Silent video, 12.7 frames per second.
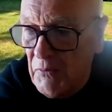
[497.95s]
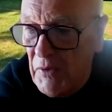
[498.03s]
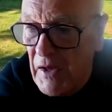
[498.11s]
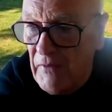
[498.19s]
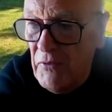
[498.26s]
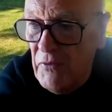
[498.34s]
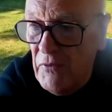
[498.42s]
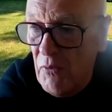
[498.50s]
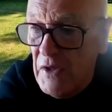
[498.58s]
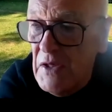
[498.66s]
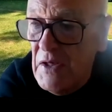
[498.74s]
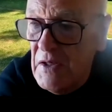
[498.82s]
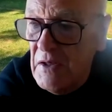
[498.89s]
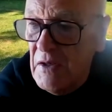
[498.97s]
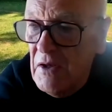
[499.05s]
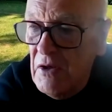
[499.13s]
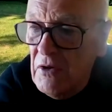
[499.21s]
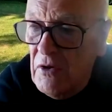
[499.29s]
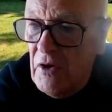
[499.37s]
We haven't really
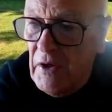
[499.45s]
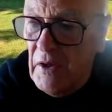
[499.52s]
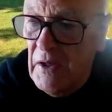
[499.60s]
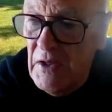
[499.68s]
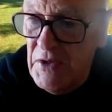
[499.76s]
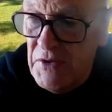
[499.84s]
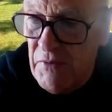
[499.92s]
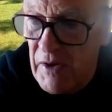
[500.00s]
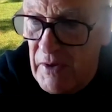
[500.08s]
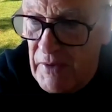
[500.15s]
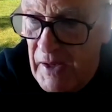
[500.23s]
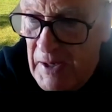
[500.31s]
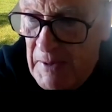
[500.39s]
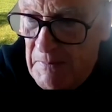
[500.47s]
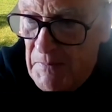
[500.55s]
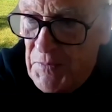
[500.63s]
got our heads around that.